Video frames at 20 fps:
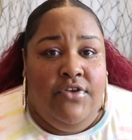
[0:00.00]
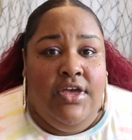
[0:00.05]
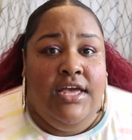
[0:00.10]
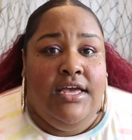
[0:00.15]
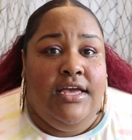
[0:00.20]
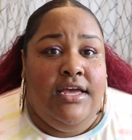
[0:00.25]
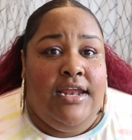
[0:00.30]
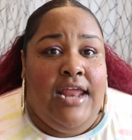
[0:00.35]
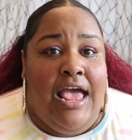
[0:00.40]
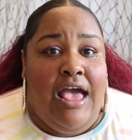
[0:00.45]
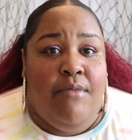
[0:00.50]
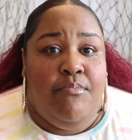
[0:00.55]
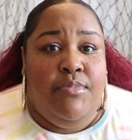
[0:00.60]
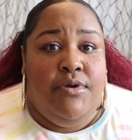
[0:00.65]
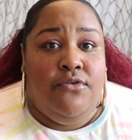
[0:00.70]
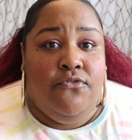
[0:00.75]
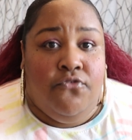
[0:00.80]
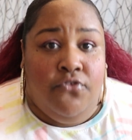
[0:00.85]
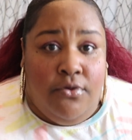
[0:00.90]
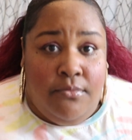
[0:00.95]
it can
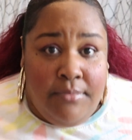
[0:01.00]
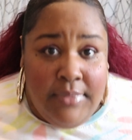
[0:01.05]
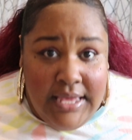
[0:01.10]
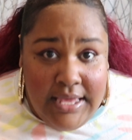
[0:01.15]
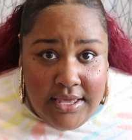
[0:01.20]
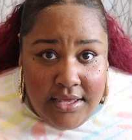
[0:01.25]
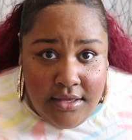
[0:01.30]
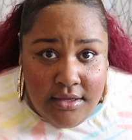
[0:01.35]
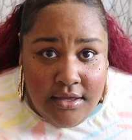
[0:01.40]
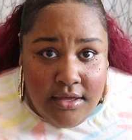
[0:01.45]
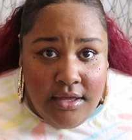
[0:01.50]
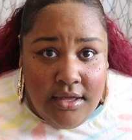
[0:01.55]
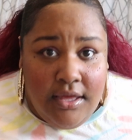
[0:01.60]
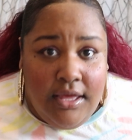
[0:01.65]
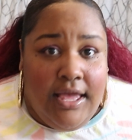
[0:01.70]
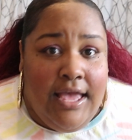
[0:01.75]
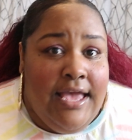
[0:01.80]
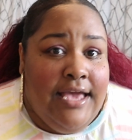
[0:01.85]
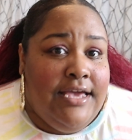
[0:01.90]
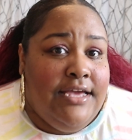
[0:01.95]
happen for me,
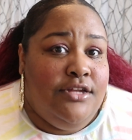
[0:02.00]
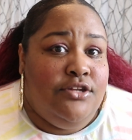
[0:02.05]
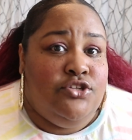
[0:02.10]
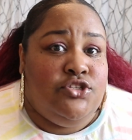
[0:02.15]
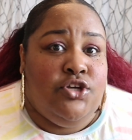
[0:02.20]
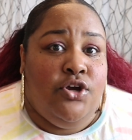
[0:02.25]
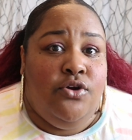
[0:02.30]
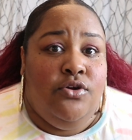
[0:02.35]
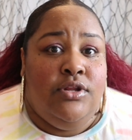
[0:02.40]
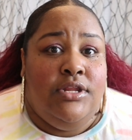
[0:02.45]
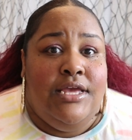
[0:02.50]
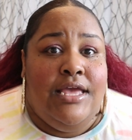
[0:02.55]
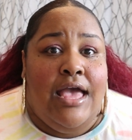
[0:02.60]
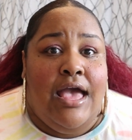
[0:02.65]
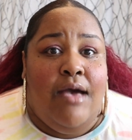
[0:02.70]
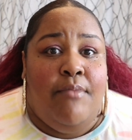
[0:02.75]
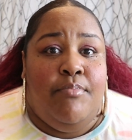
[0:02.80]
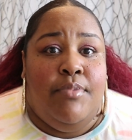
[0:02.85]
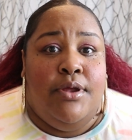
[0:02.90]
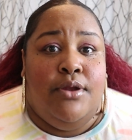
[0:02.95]
it can certainly
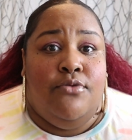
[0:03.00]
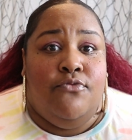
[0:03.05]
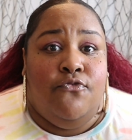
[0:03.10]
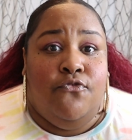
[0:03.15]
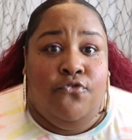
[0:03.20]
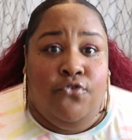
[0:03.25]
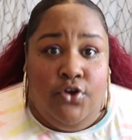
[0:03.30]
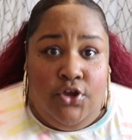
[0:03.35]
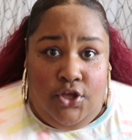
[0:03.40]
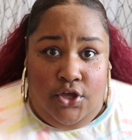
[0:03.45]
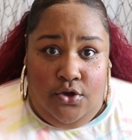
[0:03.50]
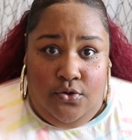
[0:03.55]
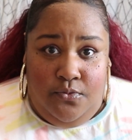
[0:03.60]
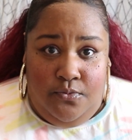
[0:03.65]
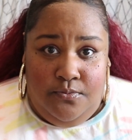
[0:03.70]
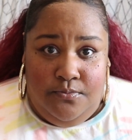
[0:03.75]
happen for you.